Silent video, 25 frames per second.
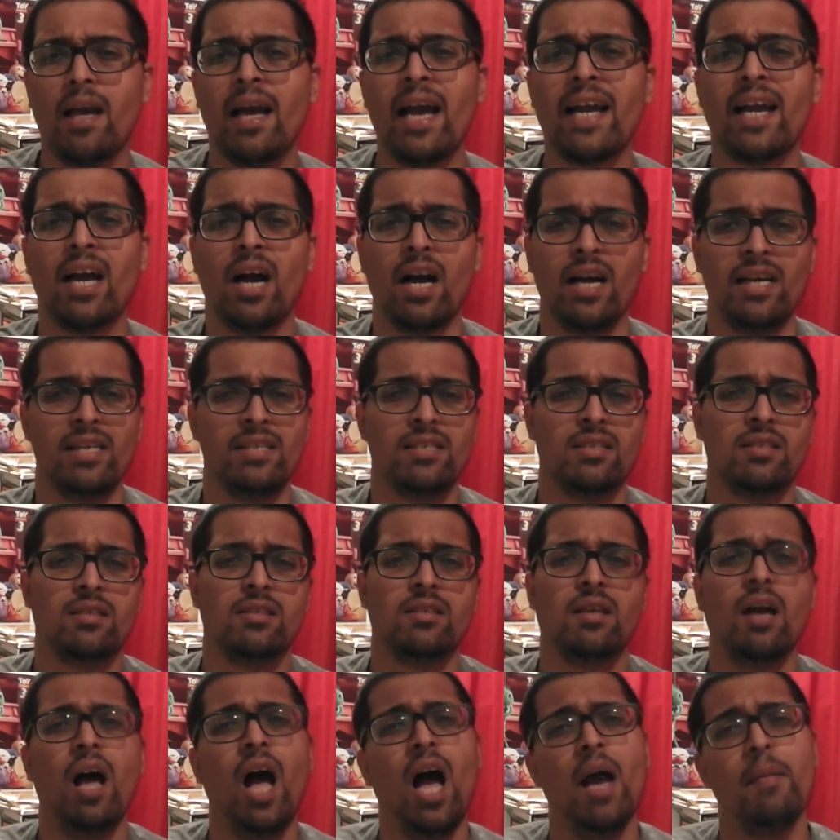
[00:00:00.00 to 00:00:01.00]
Hey
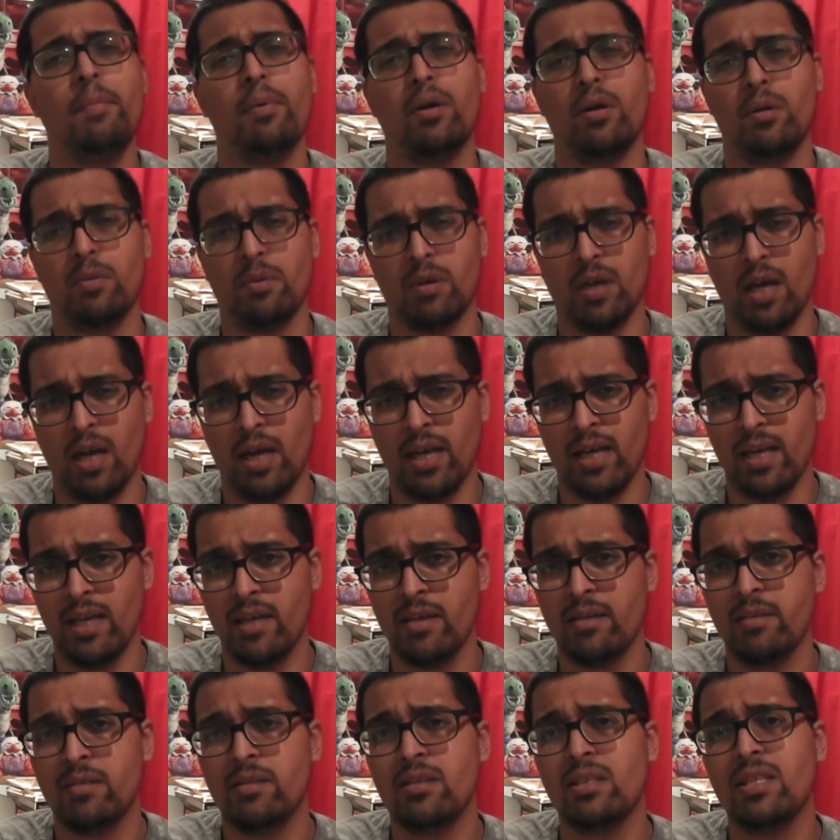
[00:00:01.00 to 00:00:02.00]
guys, iPokemonI
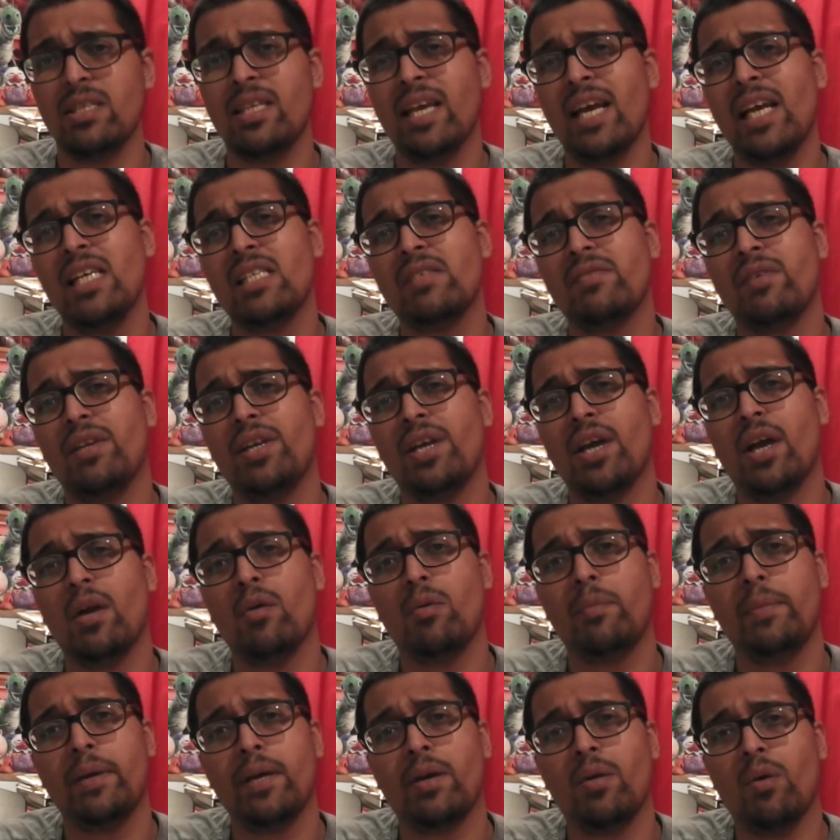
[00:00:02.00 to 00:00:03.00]
here. Today's video
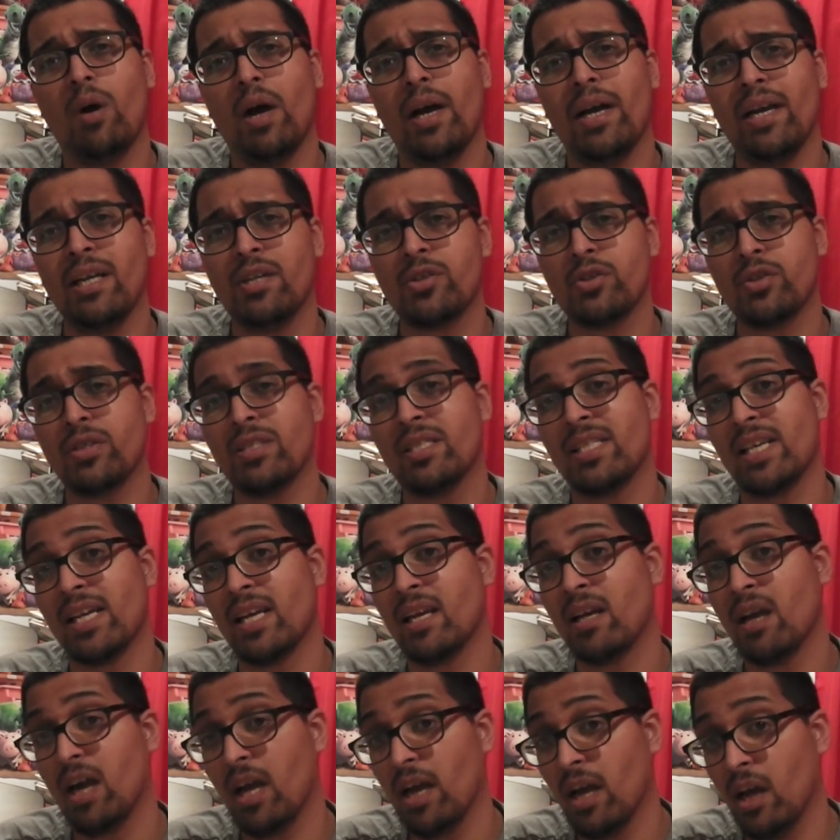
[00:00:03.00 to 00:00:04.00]
will be quite
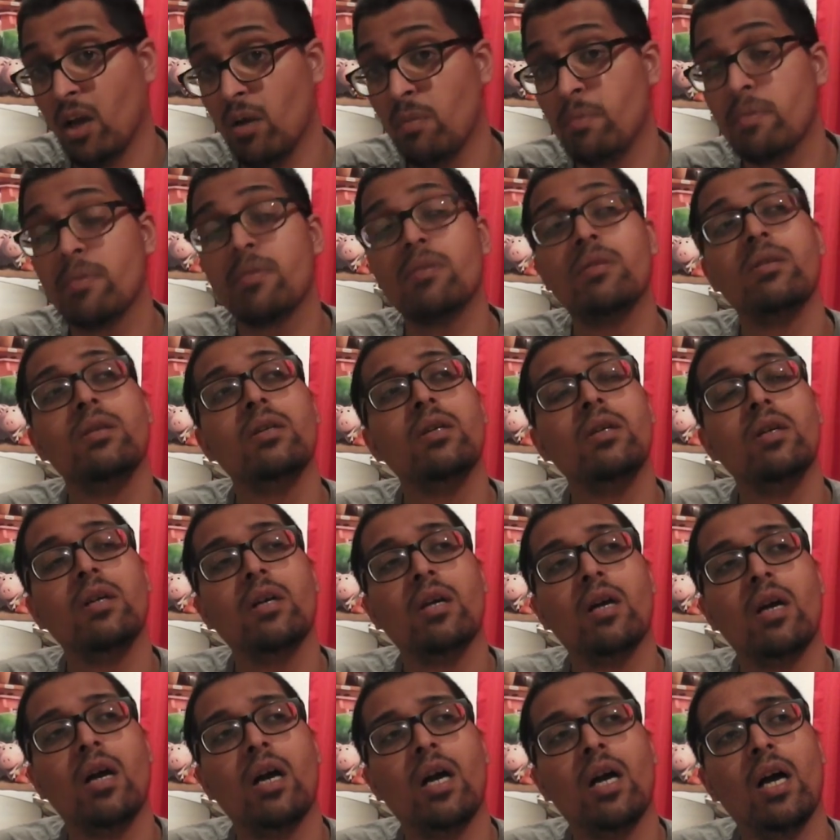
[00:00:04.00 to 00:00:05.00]
interesting, I hope.
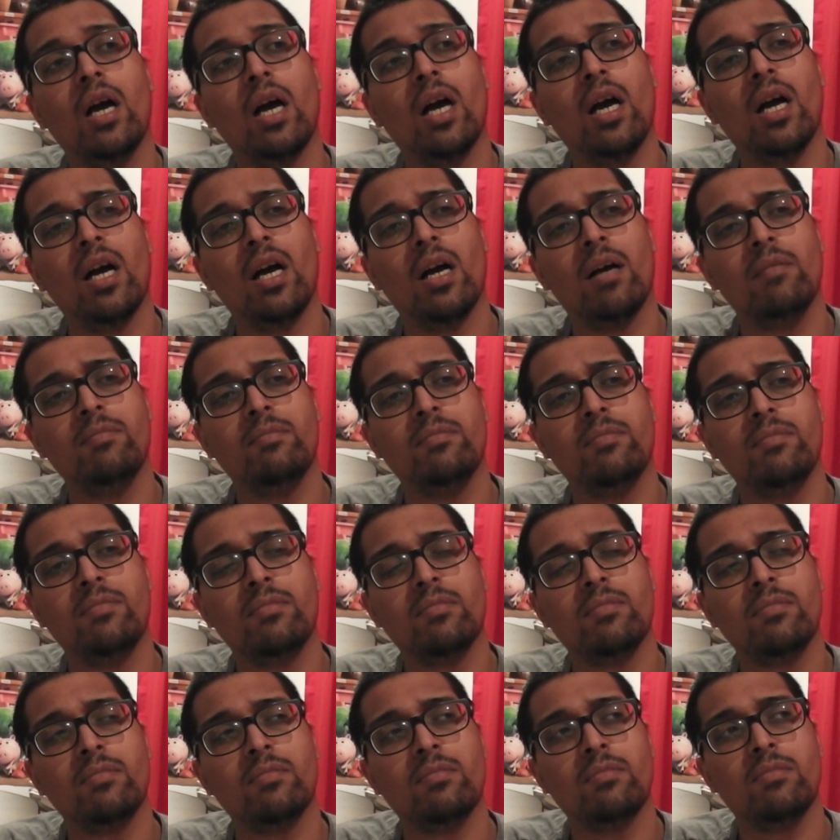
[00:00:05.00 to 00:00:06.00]
I
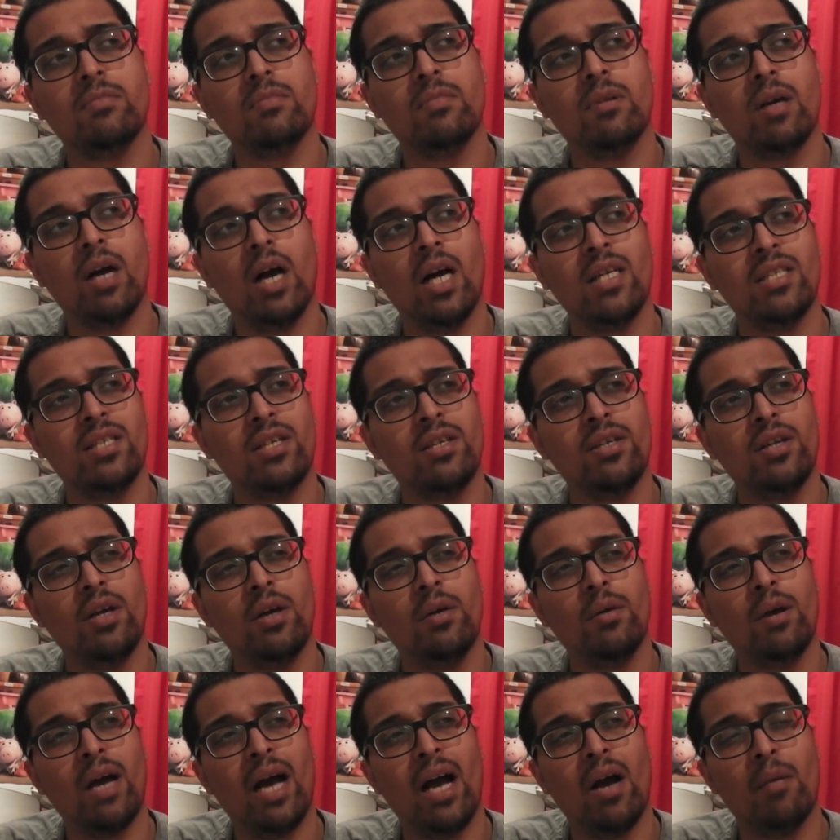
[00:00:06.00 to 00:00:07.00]
don't
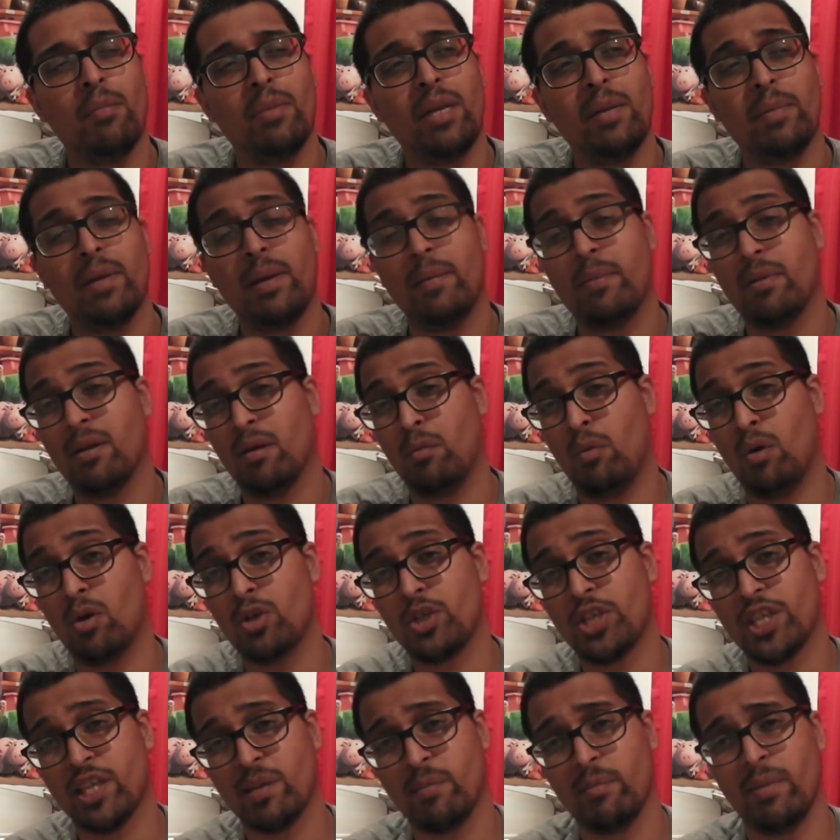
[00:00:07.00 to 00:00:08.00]
know how many people are
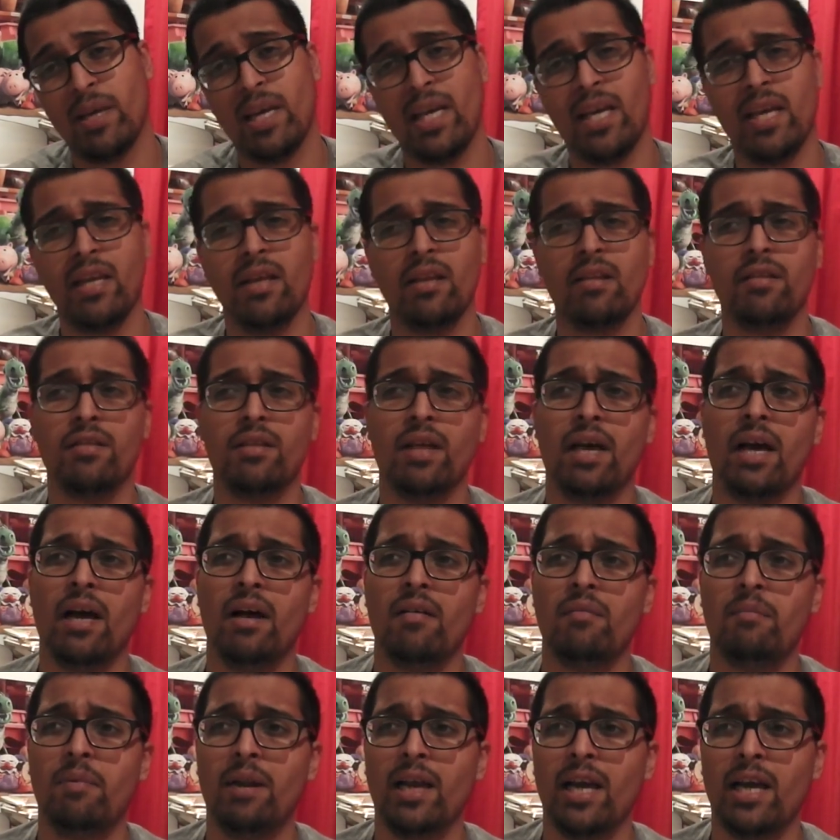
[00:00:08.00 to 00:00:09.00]
watching me that
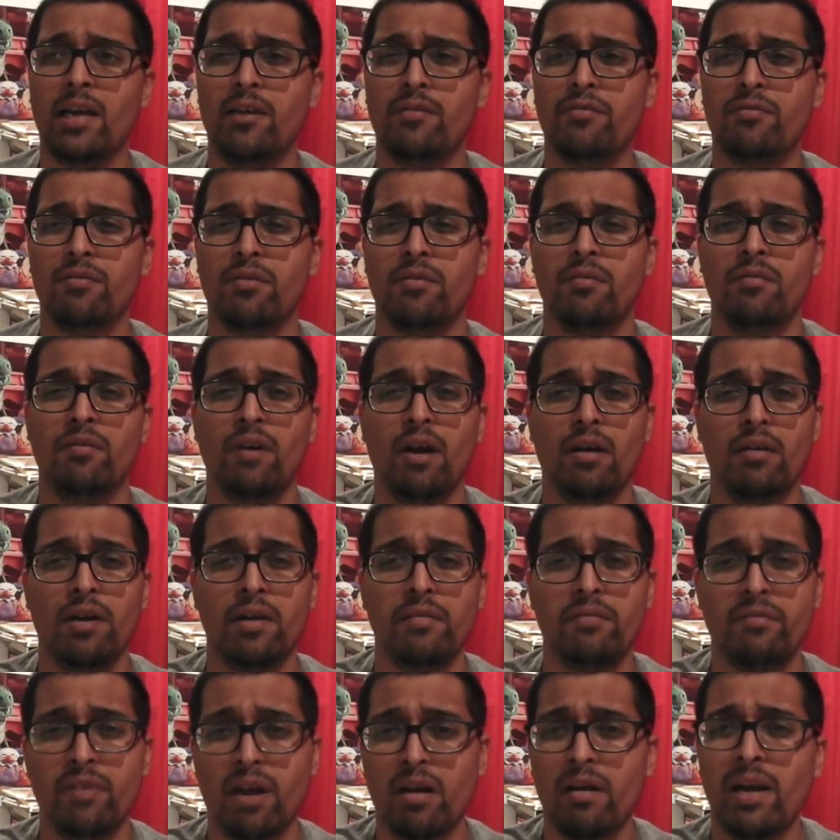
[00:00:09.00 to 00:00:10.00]
have played for a
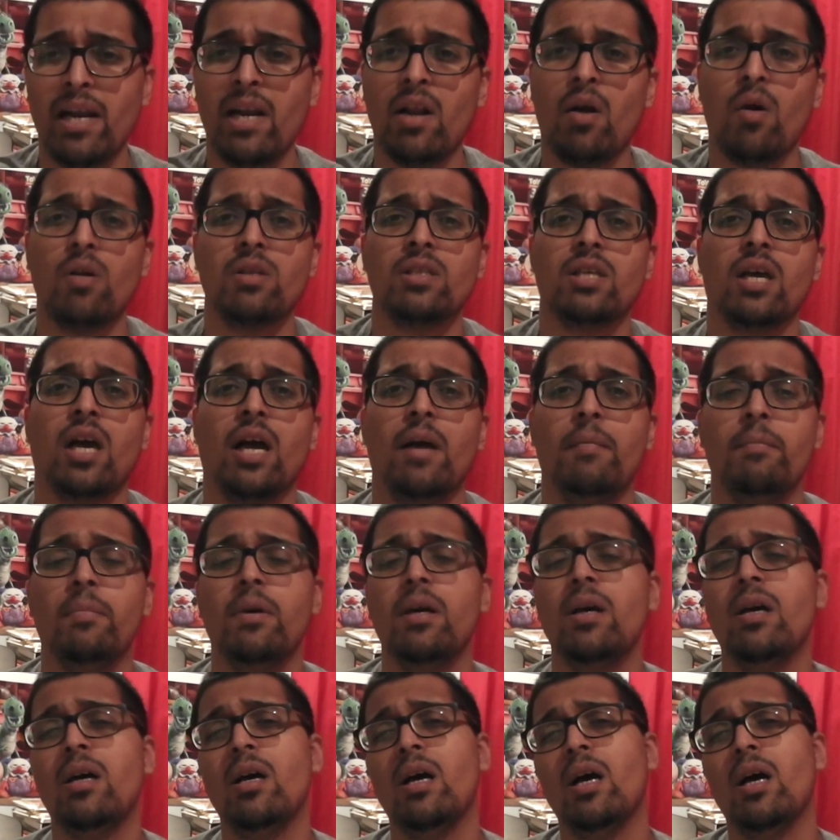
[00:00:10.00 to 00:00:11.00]
very, very long time,